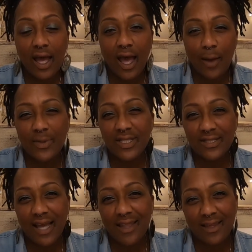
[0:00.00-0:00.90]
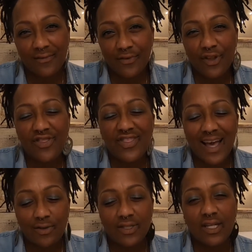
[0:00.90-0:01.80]
I went to Thailand for
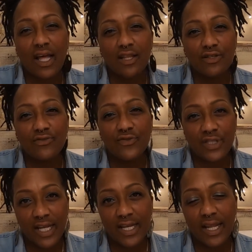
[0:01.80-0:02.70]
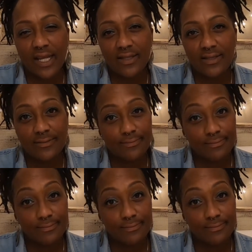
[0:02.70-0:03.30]
$1,000 for 10 days.